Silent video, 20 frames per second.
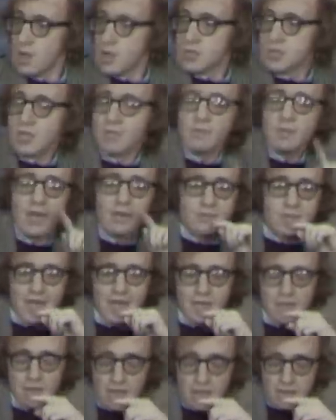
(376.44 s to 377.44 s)
Sometimes
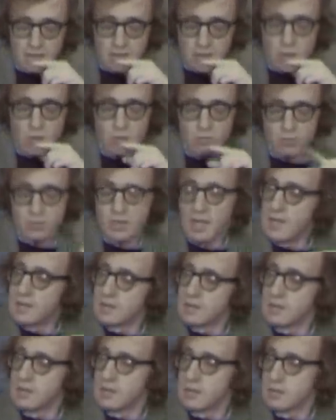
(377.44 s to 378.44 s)
I, I don't
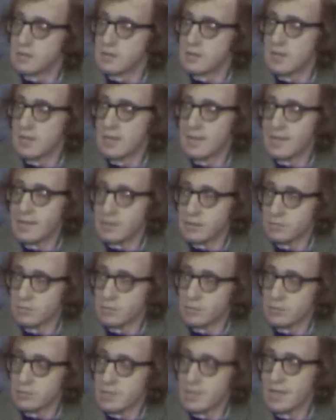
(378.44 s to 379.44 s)
pretend that I like the
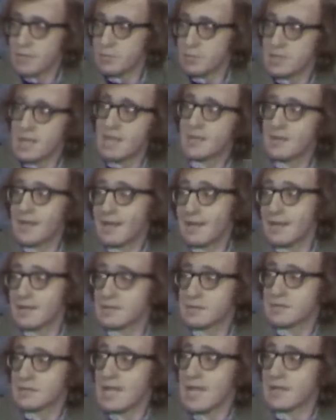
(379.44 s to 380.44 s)
booze, and I pretend I
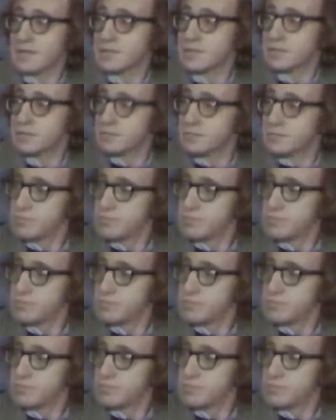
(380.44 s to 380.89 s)
like the sex.